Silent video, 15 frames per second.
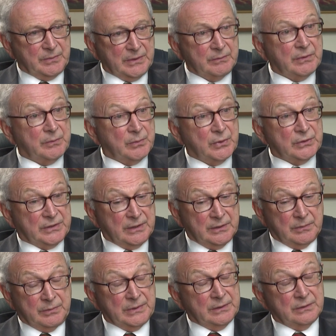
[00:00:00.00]
Maybe put
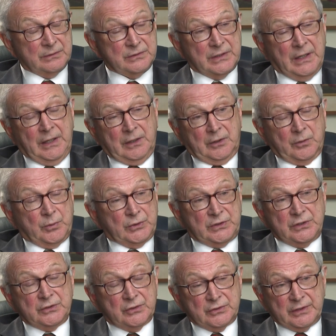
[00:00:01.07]
parents or put
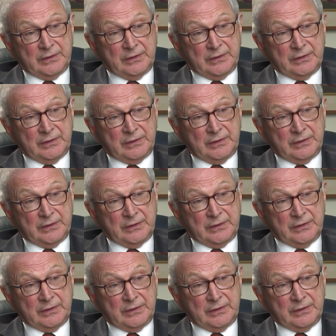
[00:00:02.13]
teachers